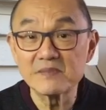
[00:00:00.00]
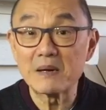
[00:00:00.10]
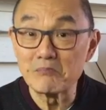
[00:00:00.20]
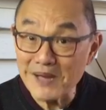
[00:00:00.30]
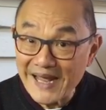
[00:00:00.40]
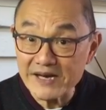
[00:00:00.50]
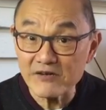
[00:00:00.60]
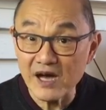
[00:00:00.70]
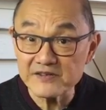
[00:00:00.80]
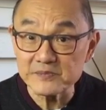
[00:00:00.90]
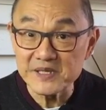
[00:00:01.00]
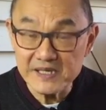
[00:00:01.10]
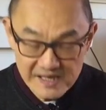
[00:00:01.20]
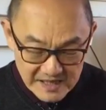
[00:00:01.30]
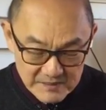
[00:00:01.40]
of my black craftsman,
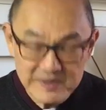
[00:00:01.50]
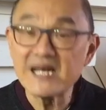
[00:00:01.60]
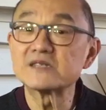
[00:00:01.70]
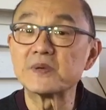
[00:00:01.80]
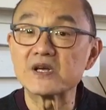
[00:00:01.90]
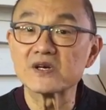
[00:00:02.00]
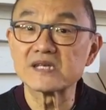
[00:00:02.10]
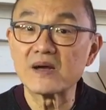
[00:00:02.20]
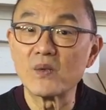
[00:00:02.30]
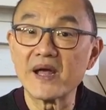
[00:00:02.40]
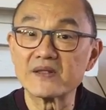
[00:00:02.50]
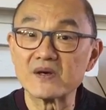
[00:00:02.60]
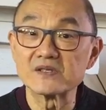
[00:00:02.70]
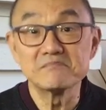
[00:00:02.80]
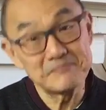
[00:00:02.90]
but that's because I wear
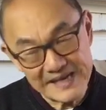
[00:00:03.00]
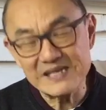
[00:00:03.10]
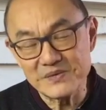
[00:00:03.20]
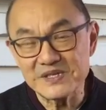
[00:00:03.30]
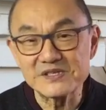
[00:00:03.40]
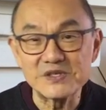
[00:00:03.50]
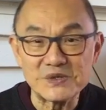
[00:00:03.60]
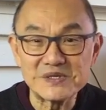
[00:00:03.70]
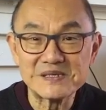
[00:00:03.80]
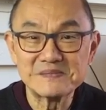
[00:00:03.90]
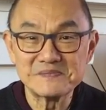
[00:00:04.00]
those mainly with a suit.